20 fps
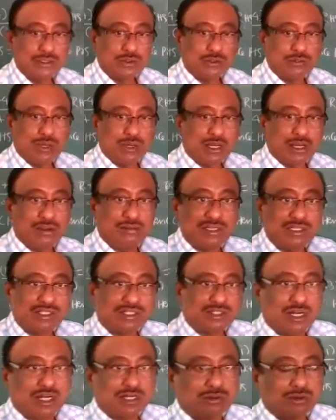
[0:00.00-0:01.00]
Tomorrow I will
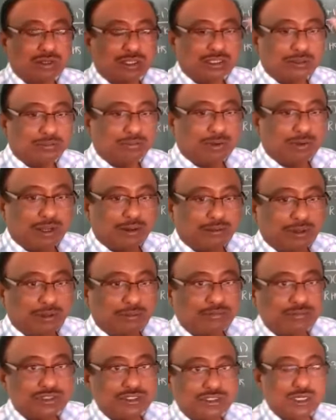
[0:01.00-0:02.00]
start 12th
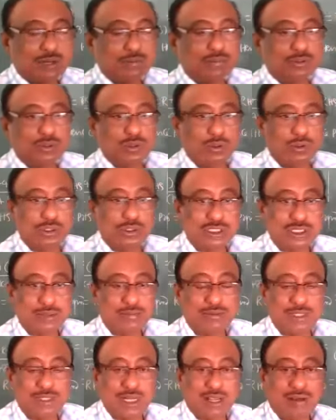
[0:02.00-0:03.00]
problem. Step 2,
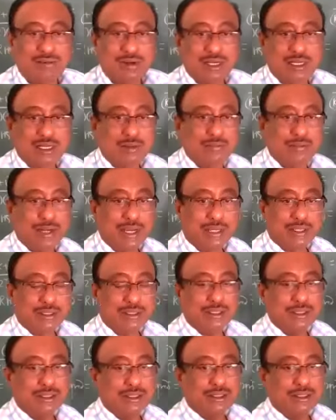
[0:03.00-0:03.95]
step 3 I will complete.